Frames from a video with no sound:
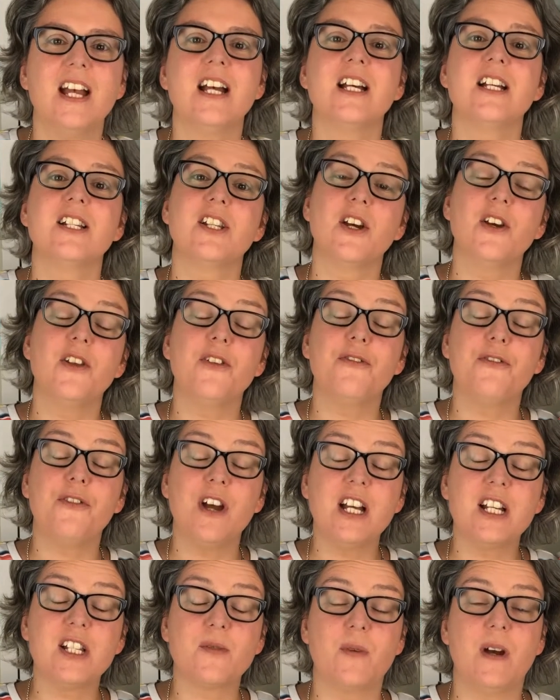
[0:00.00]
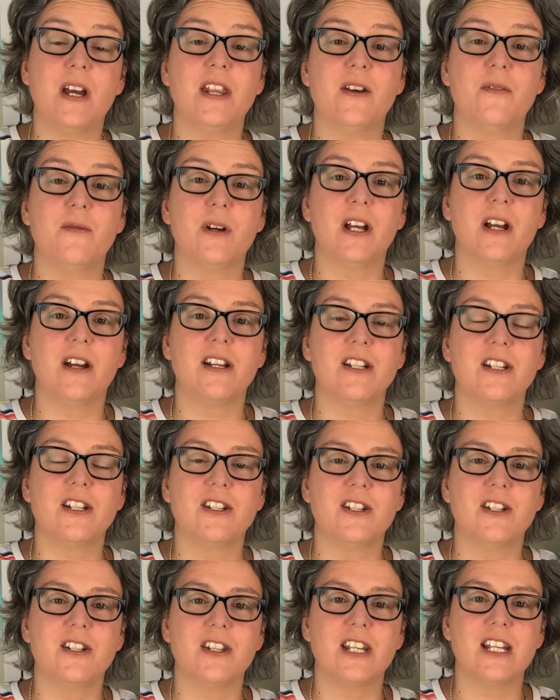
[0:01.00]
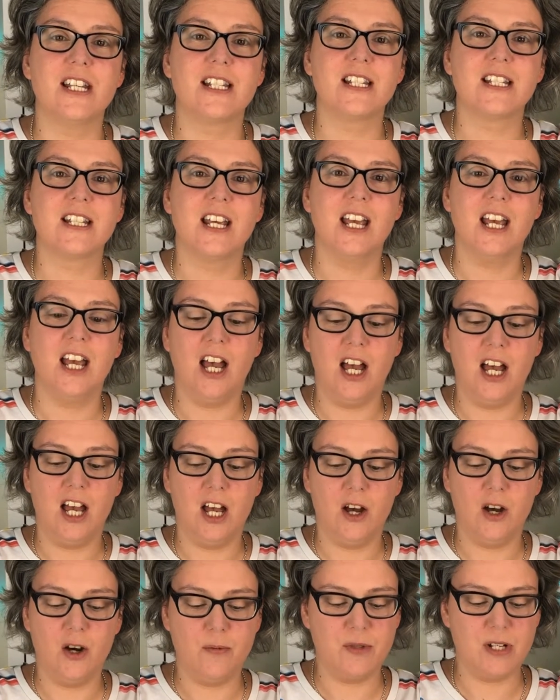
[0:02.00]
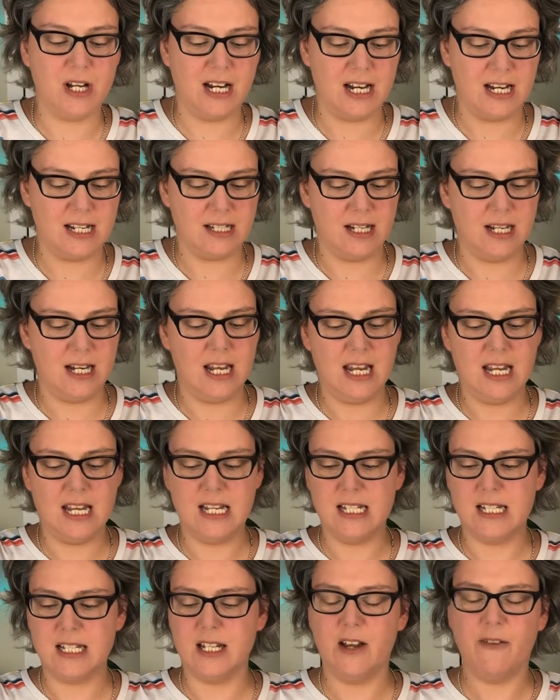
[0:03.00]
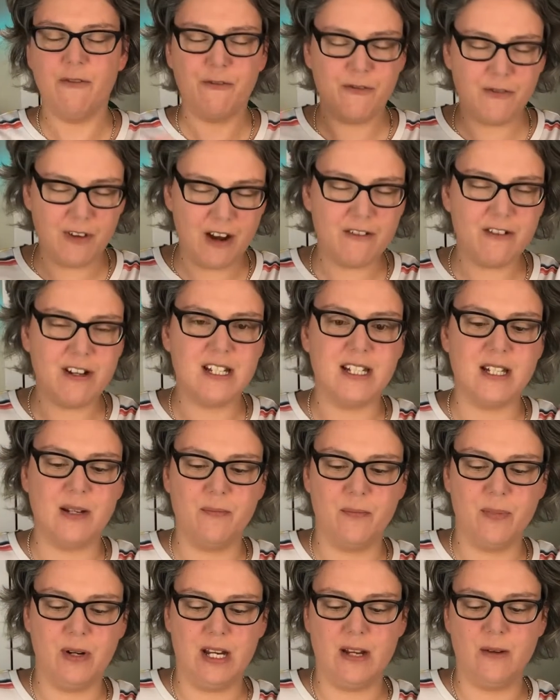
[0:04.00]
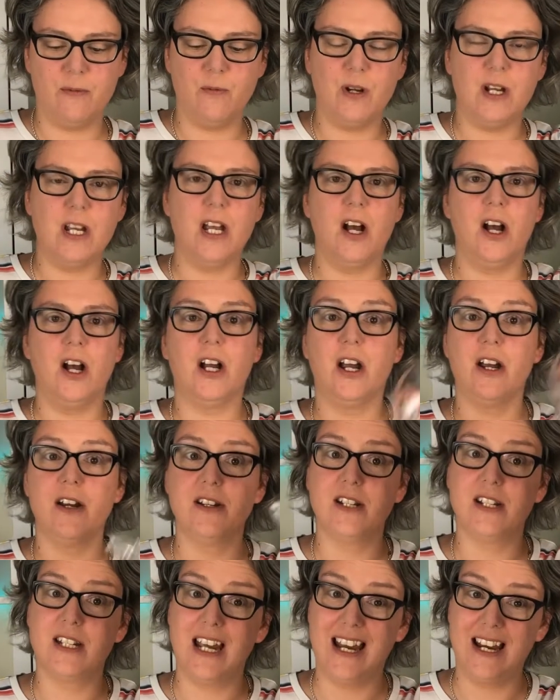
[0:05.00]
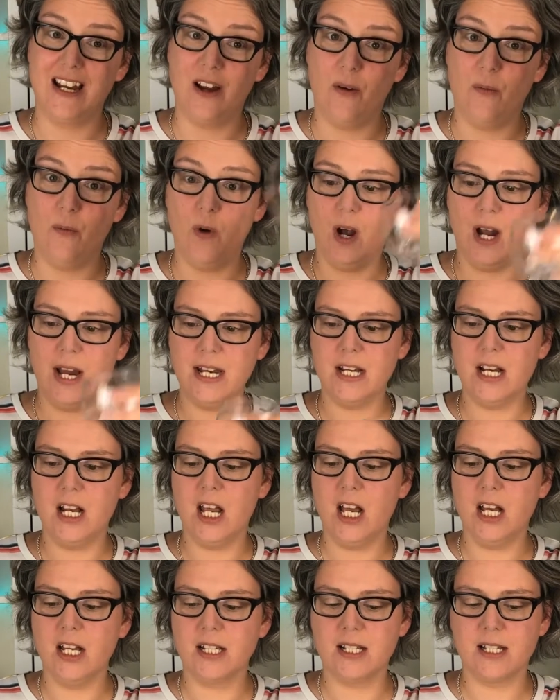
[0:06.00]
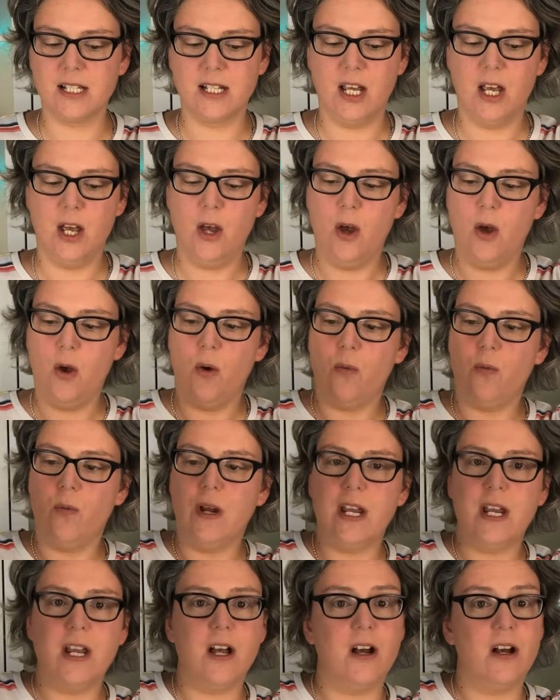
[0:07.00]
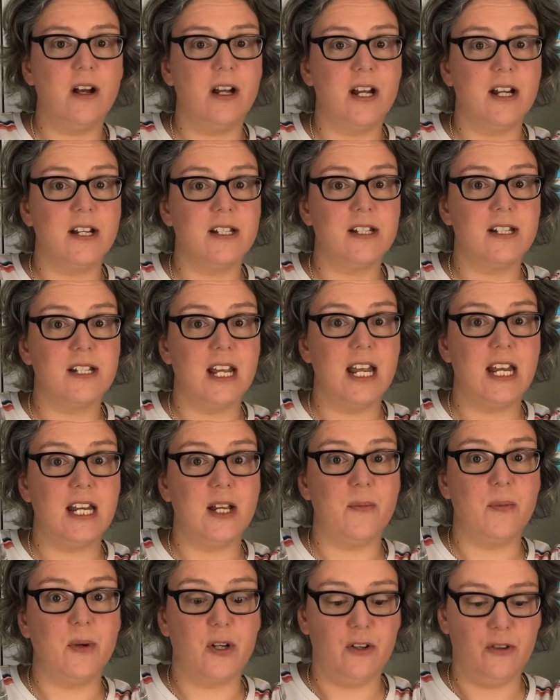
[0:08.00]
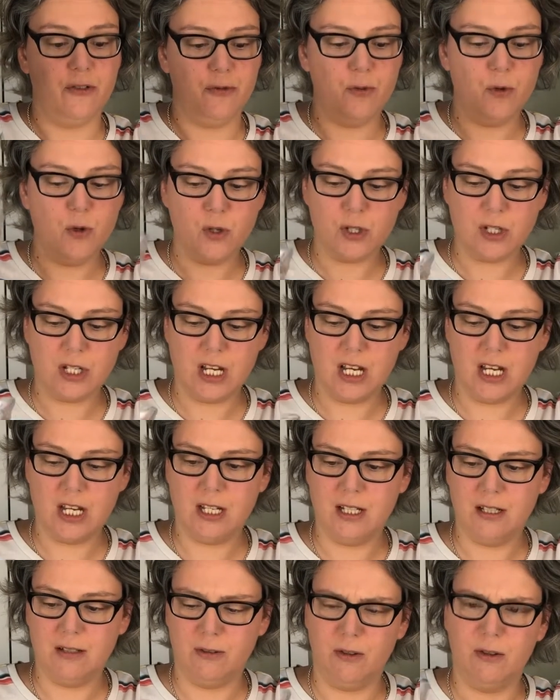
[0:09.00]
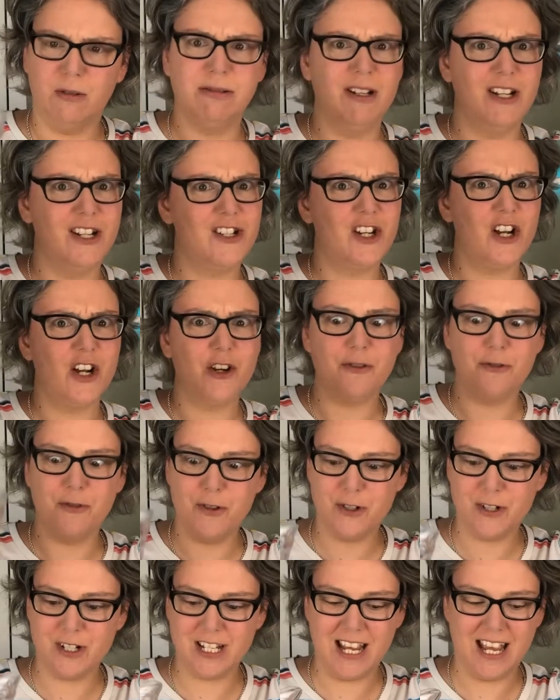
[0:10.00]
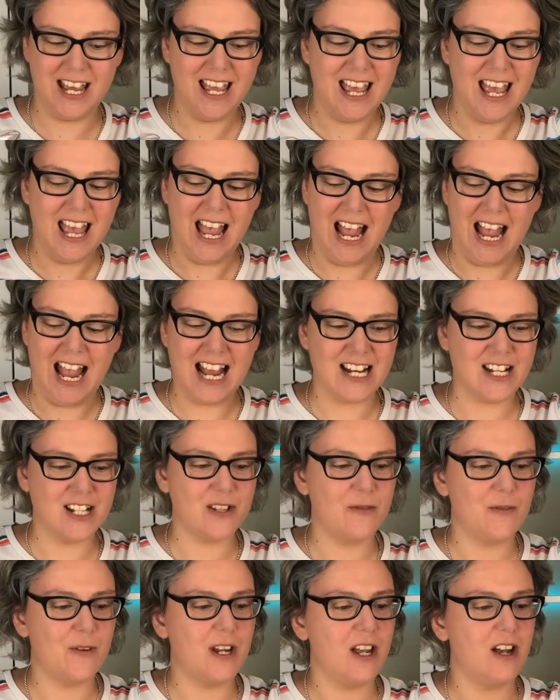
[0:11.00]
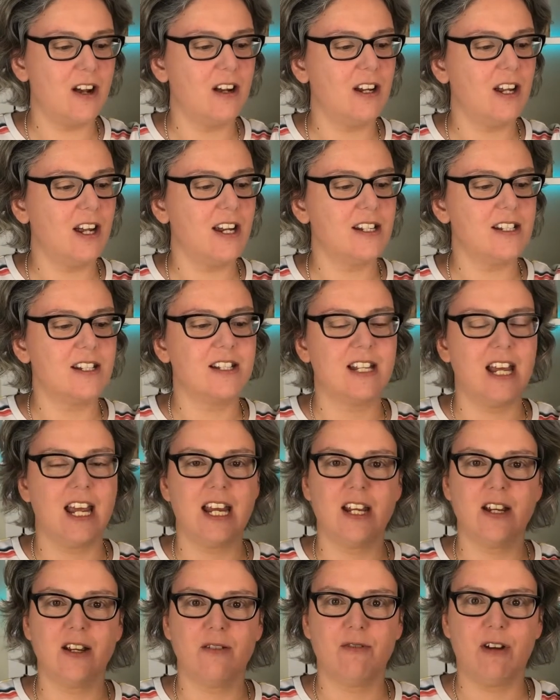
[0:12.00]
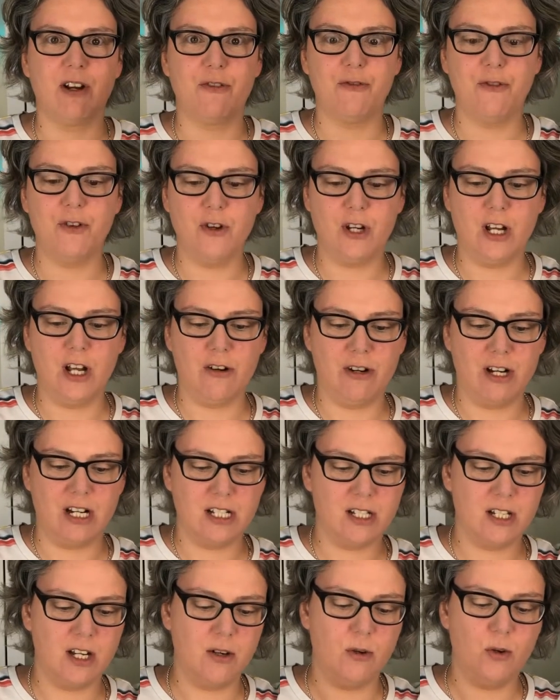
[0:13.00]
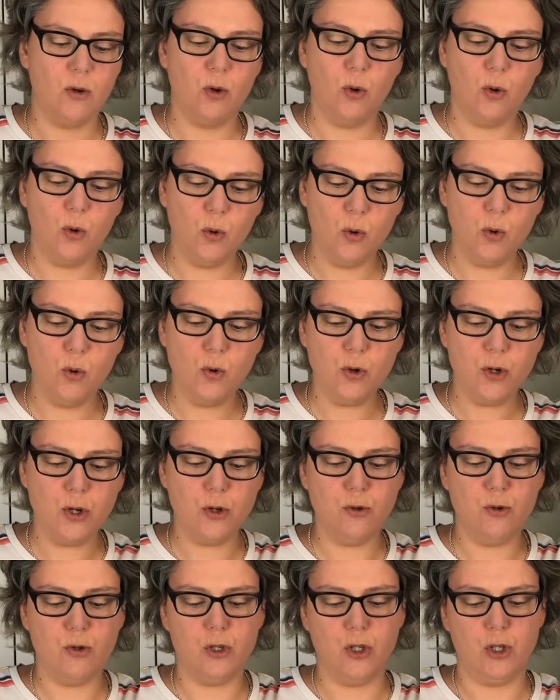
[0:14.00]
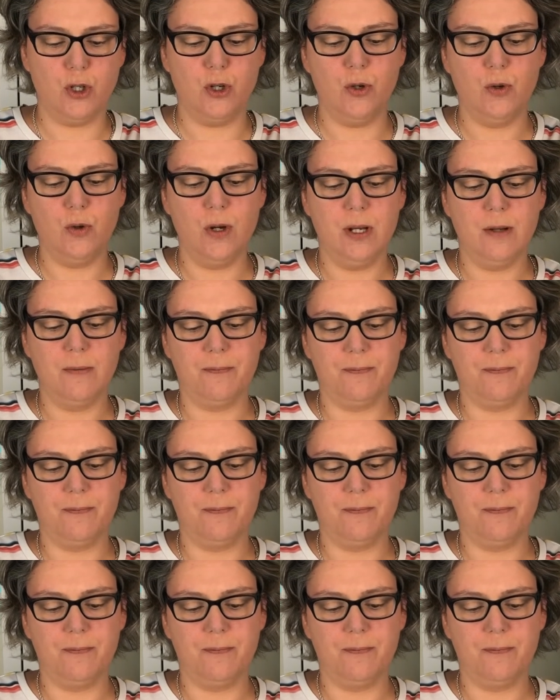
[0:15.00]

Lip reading: So the first way that we're going to do this object lesson is very simply, we are going to take a wine glass, we are going to take a bottle of water or a jug of water, and we are going to take red food colouring. So all you do